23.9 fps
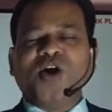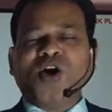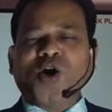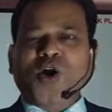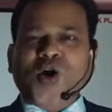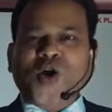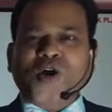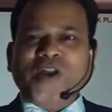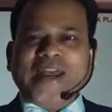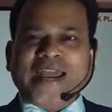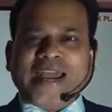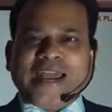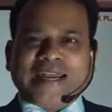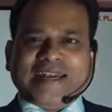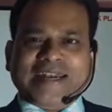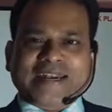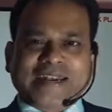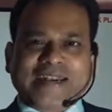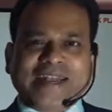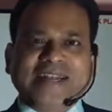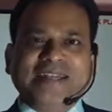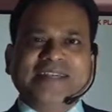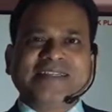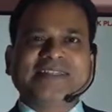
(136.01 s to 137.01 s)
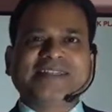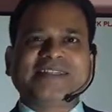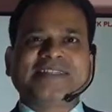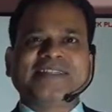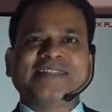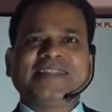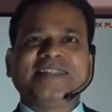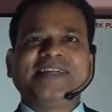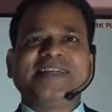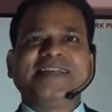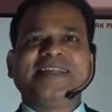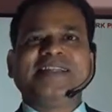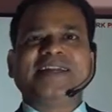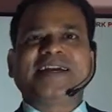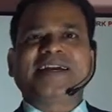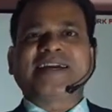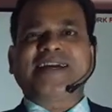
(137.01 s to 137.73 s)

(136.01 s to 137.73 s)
or at least the